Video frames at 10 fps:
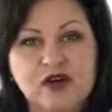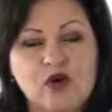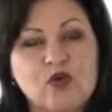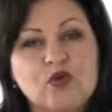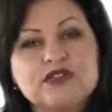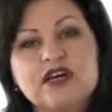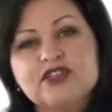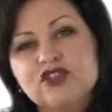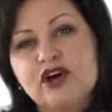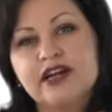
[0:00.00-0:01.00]
or was I
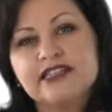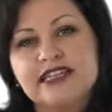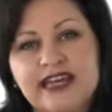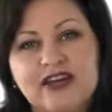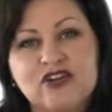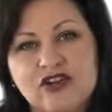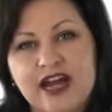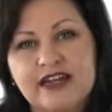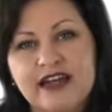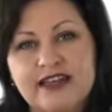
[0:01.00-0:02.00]
trying to get
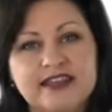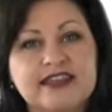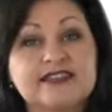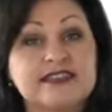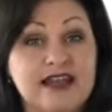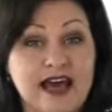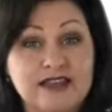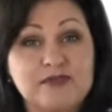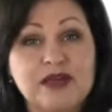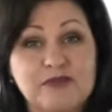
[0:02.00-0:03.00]
great at things that
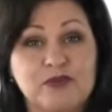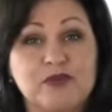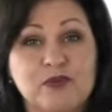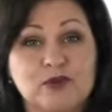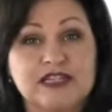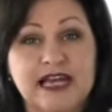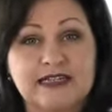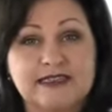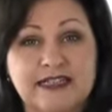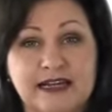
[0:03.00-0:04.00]
other people were more
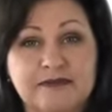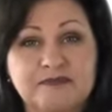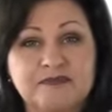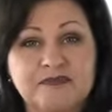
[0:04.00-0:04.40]
talented at?